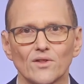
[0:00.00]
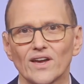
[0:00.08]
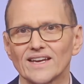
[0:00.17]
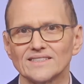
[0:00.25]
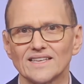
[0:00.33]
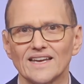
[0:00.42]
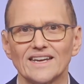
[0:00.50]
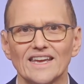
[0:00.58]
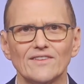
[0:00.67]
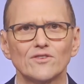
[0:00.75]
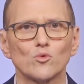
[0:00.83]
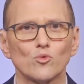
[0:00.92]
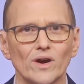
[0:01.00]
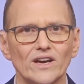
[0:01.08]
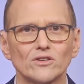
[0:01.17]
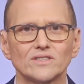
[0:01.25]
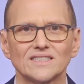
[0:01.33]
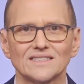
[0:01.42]
like I said, even
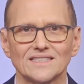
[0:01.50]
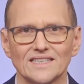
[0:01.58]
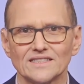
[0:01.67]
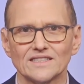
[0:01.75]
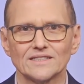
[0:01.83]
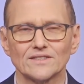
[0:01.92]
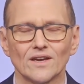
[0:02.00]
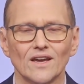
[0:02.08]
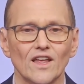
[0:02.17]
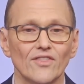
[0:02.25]
rare diseases.